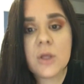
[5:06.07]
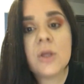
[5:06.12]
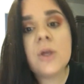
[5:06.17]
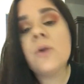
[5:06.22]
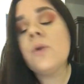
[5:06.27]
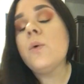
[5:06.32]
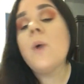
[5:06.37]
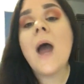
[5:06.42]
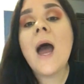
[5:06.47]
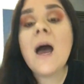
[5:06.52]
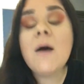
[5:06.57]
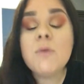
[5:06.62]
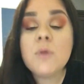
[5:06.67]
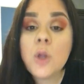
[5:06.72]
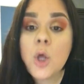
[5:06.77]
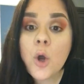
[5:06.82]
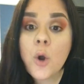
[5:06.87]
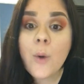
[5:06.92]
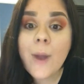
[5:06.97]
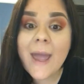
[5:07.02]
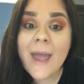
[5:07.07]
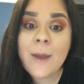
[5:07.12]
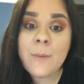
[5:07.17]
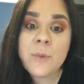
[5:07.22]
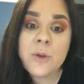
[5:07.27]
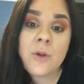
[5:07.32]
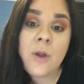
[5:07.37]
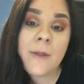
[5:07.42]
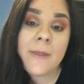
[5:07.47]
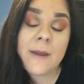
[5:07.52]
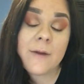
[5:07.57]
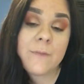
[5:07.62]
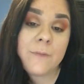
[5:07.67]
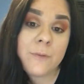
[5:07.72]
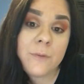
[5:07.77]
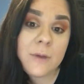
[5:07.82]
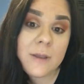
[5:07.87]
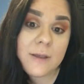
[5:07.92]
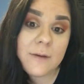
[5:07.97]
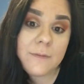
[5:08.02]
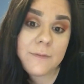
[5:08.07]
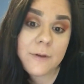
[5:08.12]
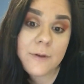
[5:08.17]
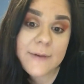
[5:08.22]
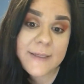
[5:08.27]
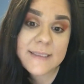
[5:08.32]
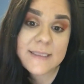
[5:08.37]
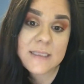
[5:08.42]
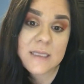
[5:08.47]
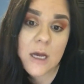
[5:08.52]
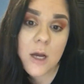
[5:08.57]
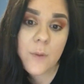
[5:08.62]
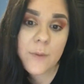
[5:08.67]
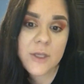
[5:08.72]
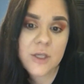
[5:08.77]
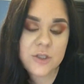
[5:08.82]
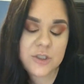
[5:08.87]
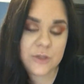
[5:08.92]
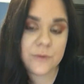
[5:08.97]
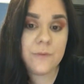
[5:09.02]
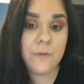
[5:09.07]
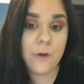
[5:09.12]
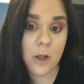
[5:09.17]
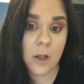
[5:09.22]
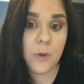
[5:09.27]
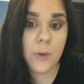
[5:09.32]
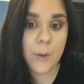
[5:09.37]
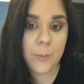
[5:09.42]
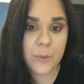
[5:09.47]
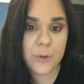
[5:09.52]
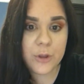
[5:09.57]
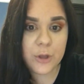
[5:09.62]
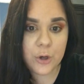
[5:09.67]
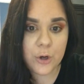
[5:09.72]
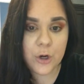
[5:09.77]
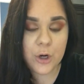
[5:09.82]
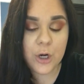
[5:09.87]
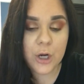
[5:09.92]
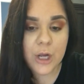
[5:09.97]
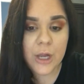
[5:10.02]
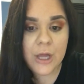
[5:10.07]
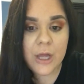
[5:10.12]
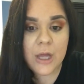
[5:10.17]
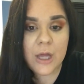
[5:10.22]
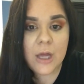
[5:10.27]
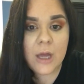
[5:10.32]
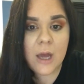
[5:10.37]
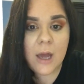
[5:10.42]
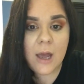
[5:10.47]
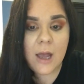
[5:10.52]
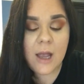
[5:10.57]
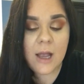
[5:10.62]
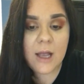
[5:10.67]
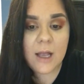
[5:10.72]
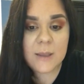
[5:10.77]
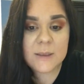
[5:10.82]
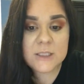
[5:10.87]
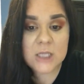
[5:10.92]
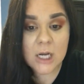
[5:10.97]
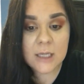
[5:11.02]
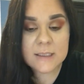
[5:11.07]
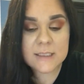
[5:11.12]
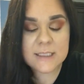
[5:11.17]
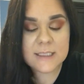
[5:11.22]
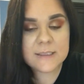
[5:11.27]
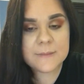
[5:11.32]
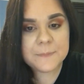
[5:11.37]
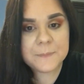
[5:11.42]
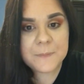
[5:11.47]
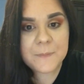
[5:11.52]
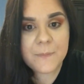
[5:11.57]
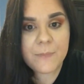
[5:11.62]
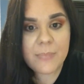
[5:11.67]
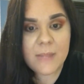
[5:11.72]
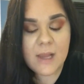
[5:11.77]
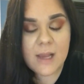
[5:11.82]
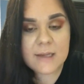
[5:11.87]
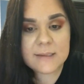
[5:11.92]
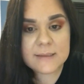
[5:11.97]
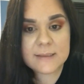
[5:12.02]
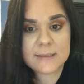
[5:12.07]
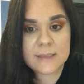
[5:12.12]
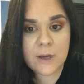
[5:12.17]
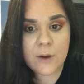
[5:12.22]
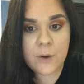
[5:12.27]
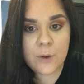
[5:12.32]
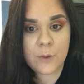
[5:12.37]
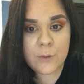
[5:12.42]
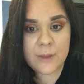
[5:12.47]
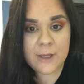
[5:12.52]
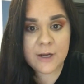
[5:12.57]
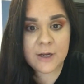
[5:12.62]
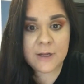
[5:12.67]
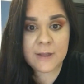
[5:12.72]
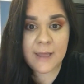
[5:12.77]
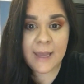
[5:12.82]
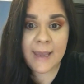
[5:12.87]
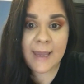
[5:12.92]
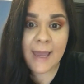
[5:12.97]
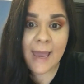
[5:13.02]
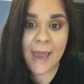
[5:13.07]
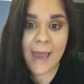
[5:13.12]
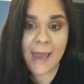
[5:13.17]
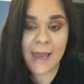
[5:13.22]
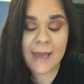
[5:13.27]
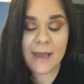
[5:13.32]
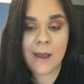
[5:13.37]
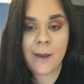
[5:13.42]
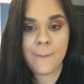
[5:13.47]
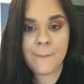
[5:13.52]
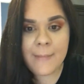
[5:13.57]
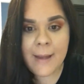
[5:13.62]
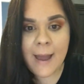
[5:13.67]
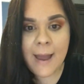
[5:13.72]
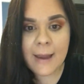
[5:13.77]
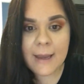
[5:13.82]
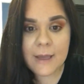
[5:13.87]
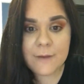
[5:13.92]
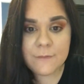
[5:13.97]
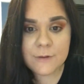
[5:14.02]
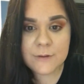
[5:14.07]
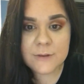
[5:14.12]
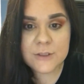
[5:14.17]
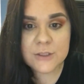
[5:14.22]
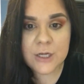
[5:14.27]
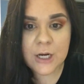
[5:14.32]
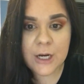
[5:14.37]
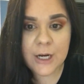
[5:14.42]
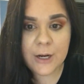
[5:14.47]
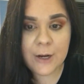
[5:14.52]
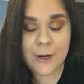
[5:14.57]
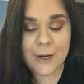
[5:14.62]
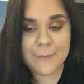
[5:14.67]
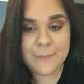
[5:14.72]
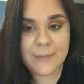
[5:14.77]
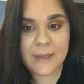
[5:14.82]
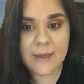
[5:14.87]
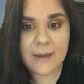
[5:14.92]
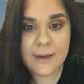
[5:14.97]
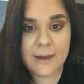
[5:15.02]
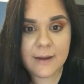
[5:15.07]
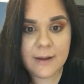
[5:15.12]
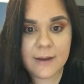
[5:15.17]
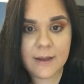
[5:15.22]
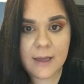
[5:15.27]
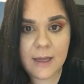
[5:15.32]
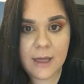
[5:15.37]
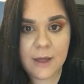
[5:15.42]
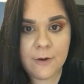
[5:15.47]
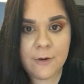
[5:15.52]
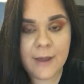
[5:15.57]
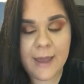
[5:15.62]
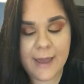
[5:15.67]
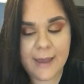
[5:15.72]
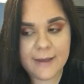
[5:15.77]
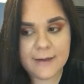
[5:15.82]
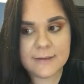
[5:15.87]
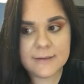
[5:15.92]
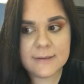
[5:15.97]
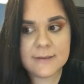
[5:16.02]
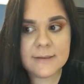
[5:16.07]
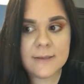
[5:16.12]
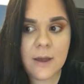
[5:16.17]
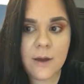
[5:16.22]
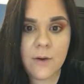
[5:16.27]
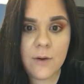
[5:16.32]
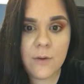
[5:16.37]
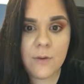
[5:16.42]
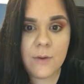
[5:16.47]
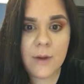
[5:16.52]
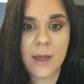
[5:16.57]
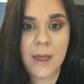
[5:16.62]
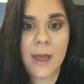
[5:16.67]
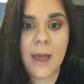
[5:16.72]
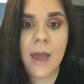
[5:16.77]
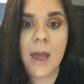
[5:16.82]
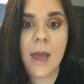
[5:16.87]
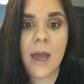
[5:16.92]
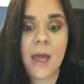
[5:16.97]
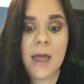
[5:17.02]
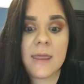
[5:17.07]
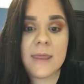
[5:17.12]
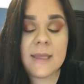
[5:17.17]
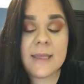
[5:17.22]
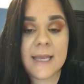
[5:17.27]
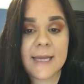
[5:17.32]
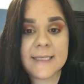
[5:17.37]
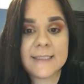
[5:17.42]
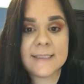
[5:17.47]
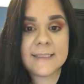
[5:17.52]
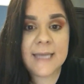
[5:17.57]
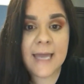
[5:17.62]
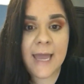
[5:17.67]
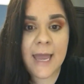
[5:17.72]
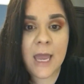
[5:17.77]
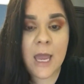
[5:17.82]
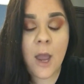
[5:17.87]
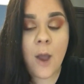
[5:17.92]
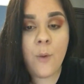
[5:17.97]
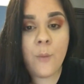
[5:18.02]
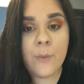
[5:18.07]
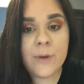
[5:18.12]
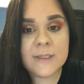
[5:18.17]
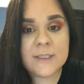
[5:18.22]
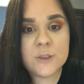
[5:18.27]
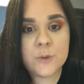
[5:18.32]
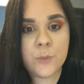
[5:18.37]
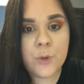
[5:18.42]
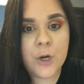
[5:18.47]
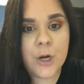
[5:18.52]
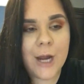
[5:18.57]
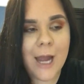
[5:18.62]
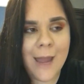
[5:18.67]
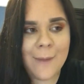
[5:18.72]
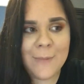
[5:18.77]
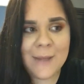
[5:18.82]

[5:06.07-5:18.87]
You have low amniotic fluids, though, and you should follow up with your doctor. So they're like, hey, come back if you start cramping. Okay, so the next day, went to work.